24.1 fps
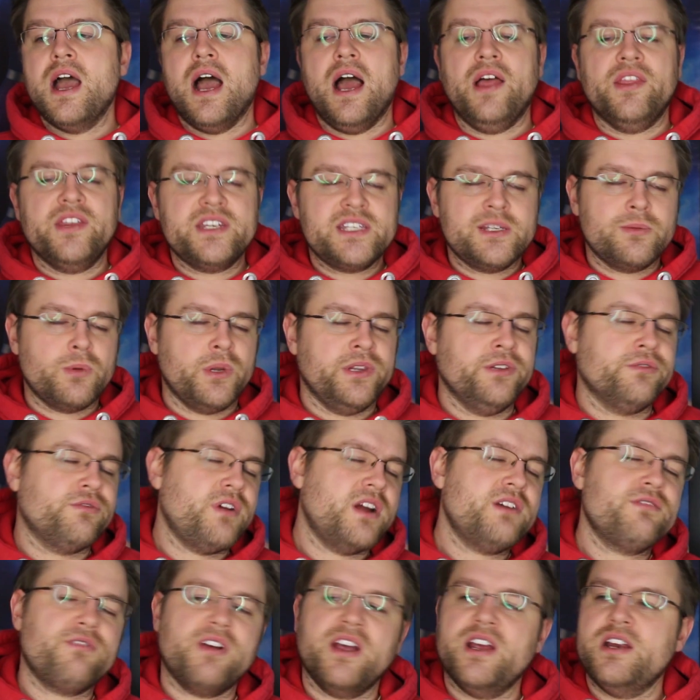And this is when the
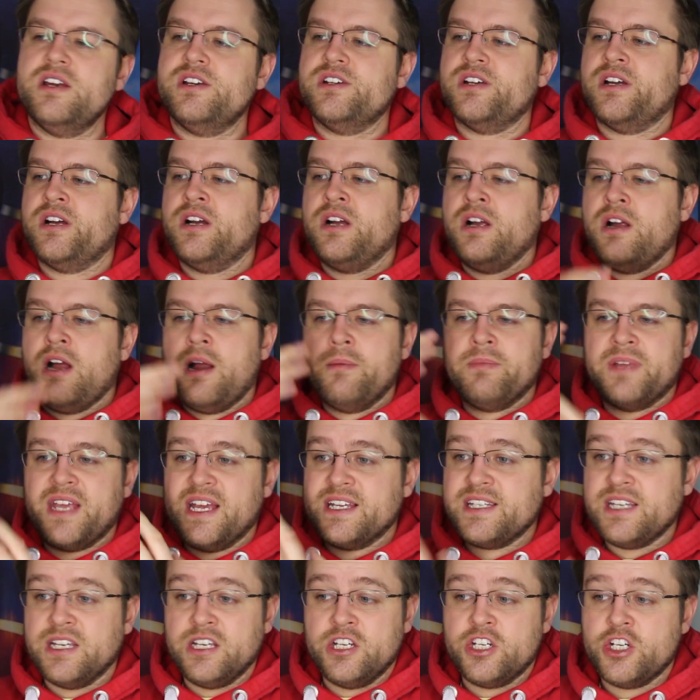Red Ranger, I'm
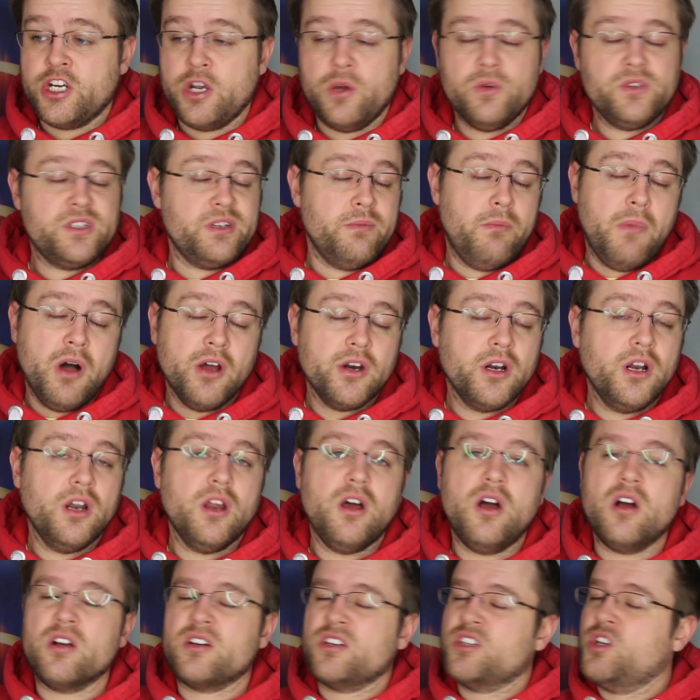guessing, shows the
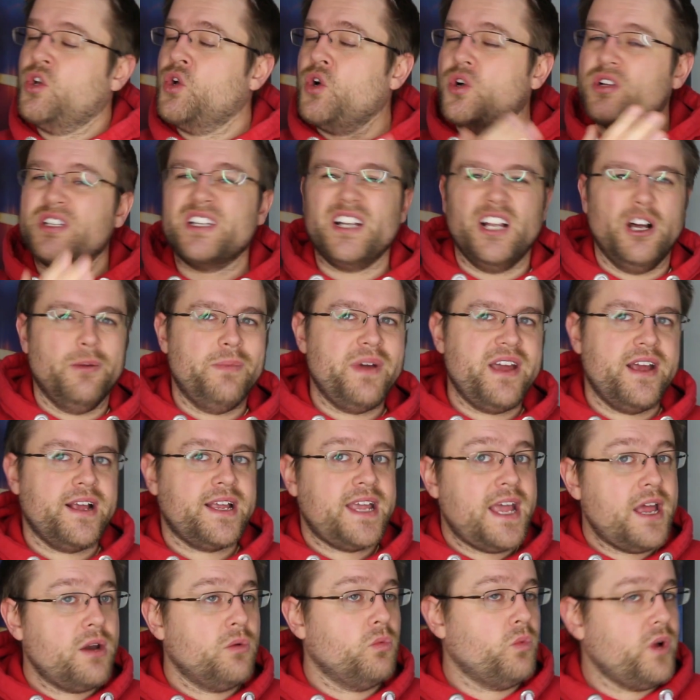monologue, talks a little bit,
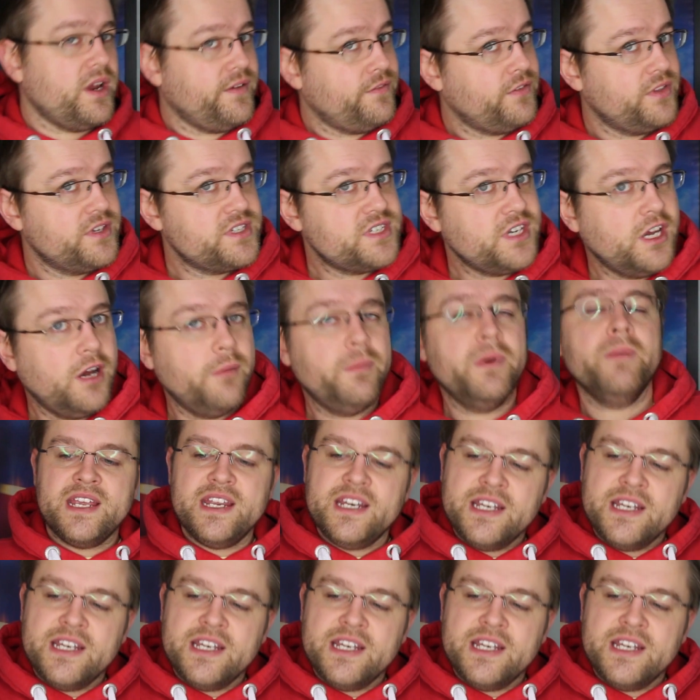again, waiting for the sub.